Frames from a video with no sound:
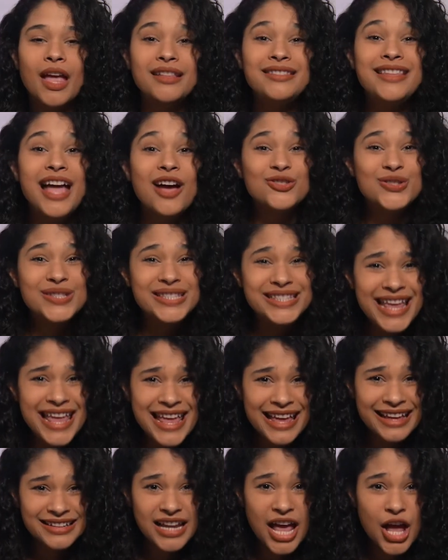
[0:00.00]
Now,
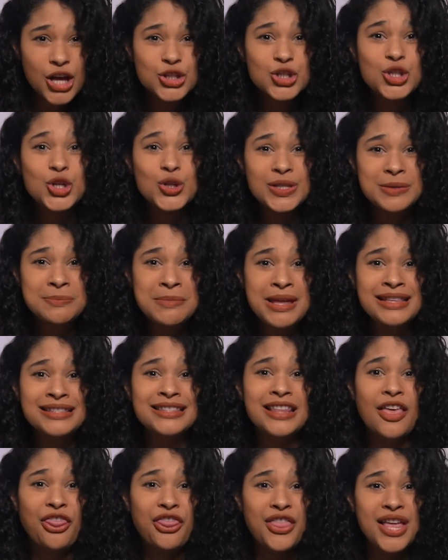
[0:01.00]
sin just means
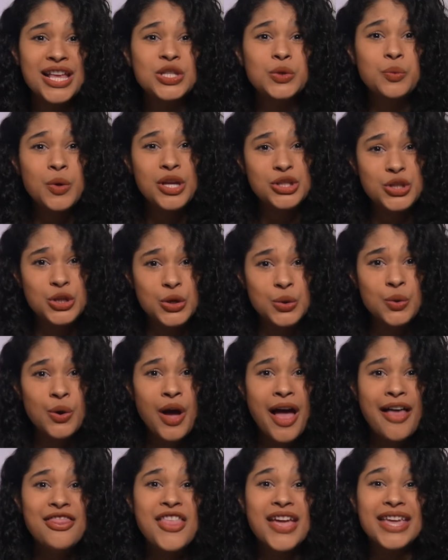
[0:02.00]
the things we do
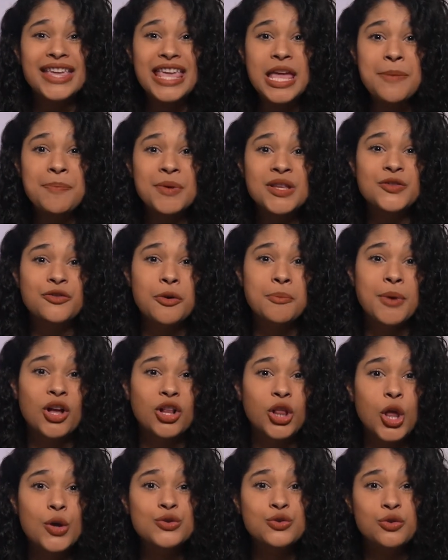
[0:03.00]
that keep us from a
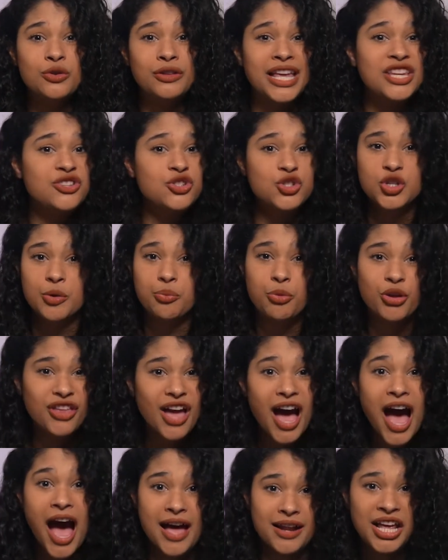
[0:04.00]
close relationship with
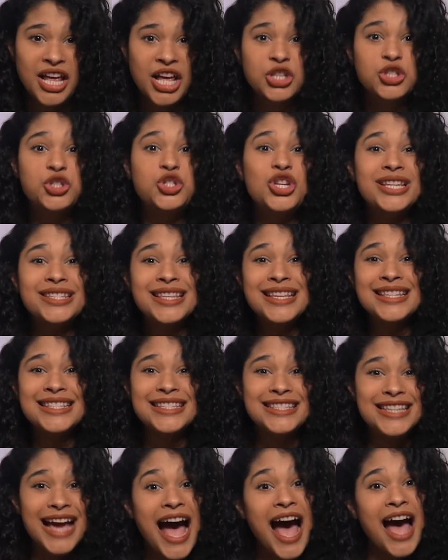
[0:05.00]
God. Jesus
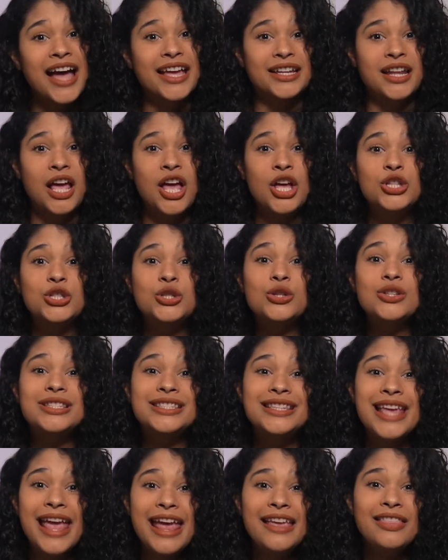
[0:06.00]
died to
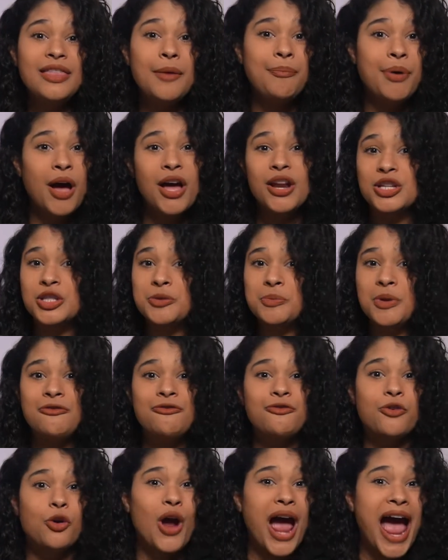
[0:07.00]
take the punishment
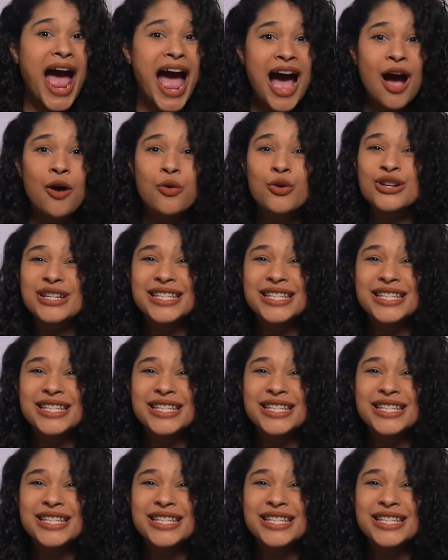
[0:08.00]
for our